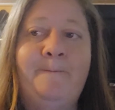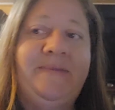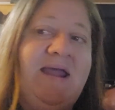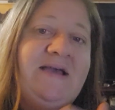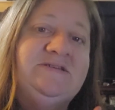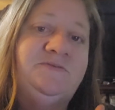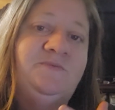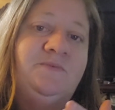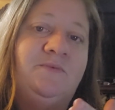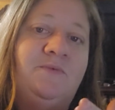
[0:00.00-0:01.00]
But as
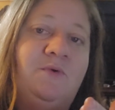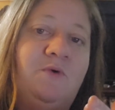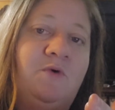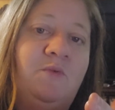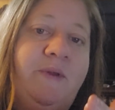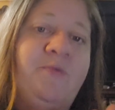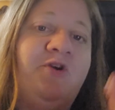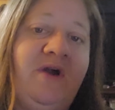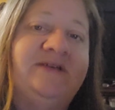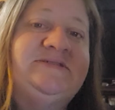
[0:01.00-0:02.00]
we
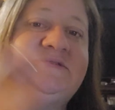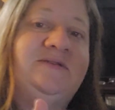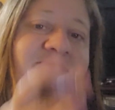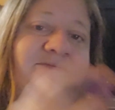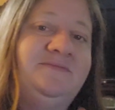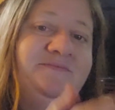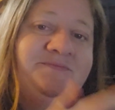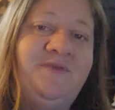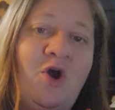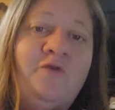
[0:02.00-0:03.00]
progressed
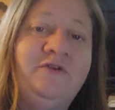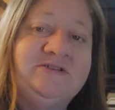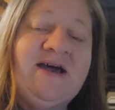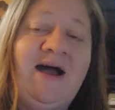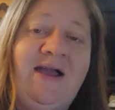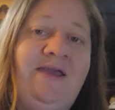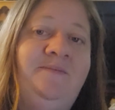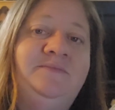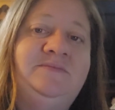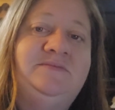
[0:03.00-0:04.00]
over
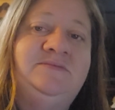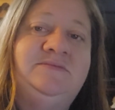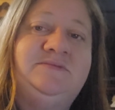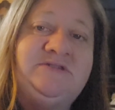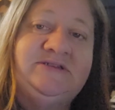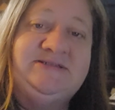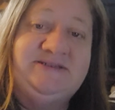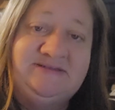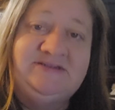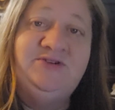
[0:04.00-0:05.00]
time
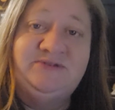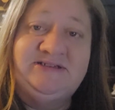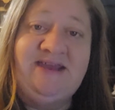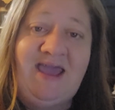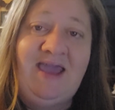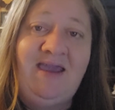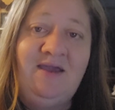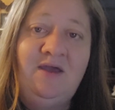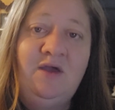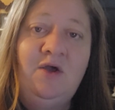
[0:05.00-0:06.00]
to today,
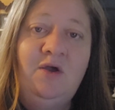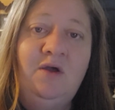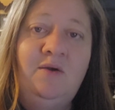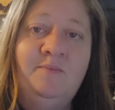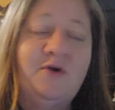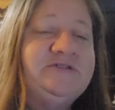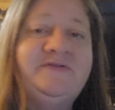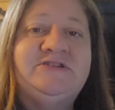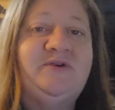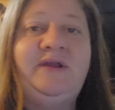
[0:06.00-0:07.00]
most
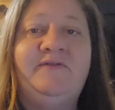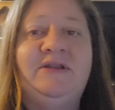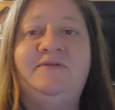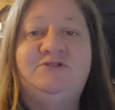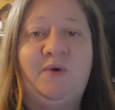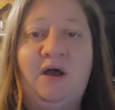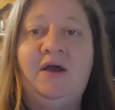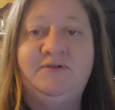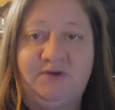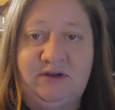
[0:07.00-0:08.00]
of us don't even live to
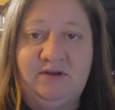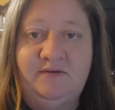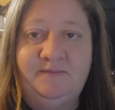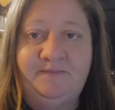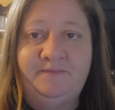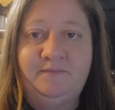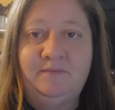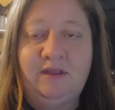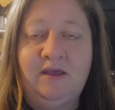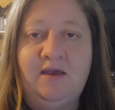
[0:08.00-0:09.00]
100.
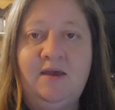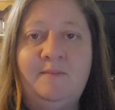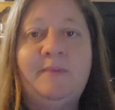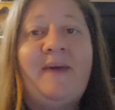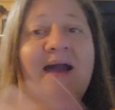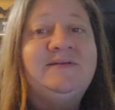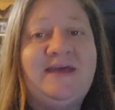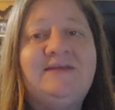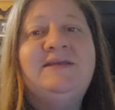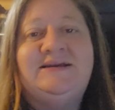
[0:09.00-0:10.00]
But back
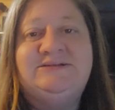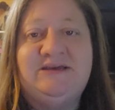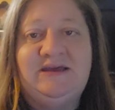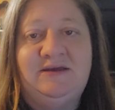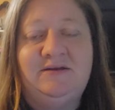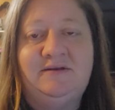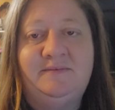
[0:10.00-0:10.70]
then they did.